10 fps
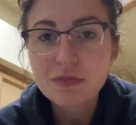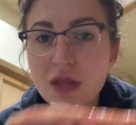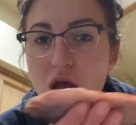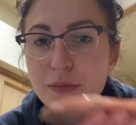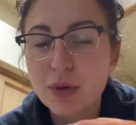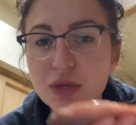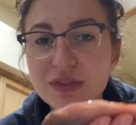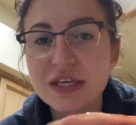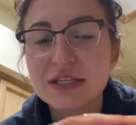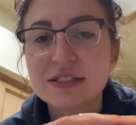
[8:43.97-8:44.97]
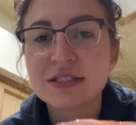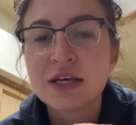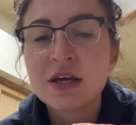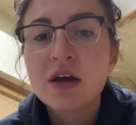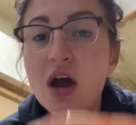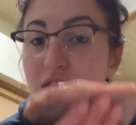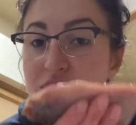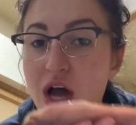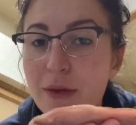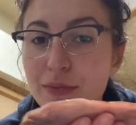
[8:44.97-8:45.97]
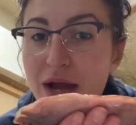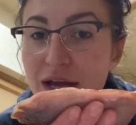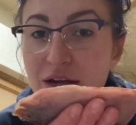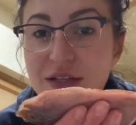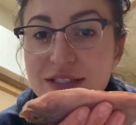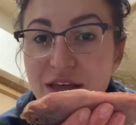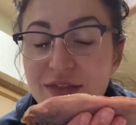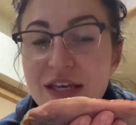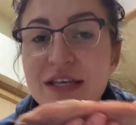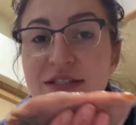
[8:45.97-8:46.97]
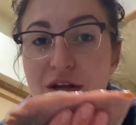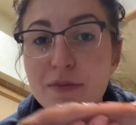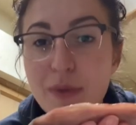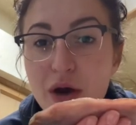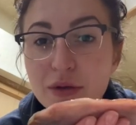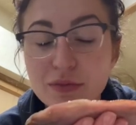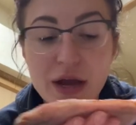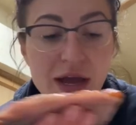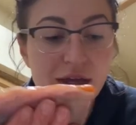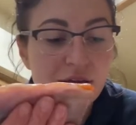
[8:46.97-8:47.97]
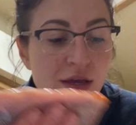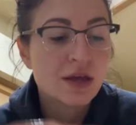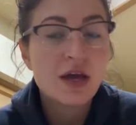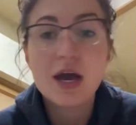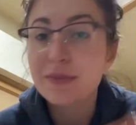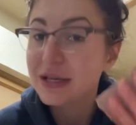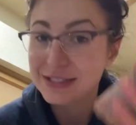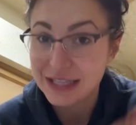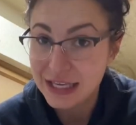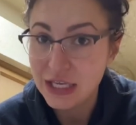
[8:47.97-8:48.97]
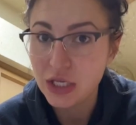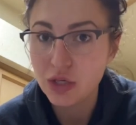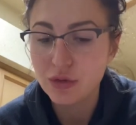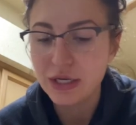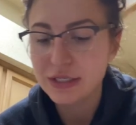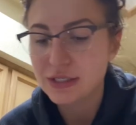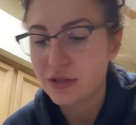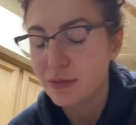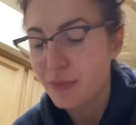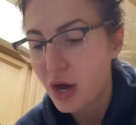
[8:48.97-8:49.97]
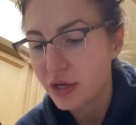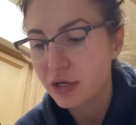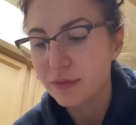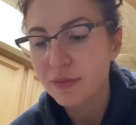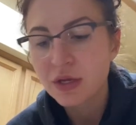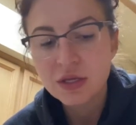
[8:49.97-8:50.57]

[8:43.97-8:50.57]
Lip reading: I'll put these on a top rack and I'll set these on a bottom rack because the heat unit is on the bottom,